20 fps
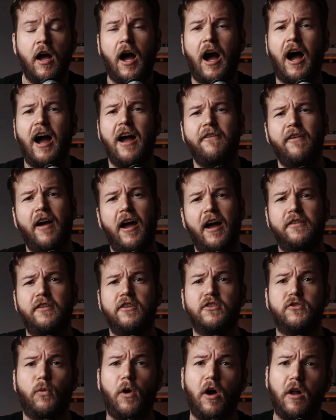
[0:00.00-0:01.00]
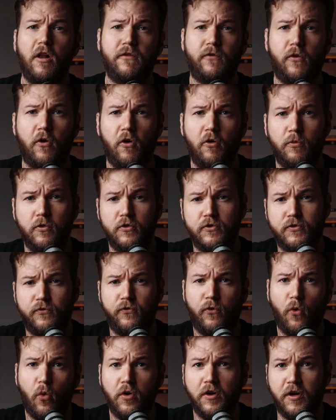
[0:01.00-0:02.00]
I've had this wallet for almost
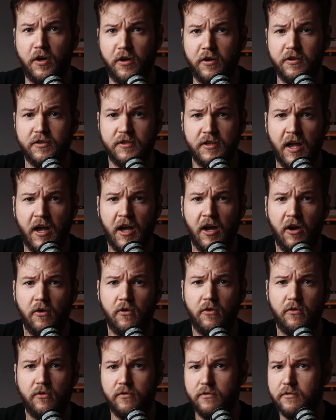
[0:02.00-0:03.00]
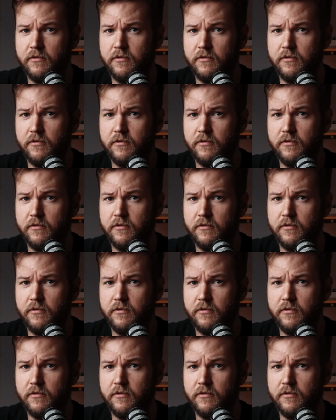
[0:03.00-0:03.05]
4 years now,